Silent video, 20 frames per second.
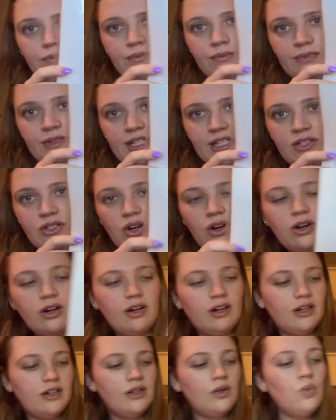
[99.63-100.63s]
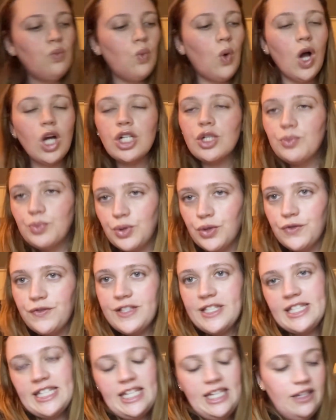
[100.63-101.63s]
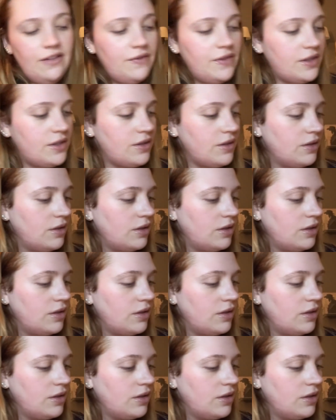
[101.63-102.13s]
these are waterproof sleeves.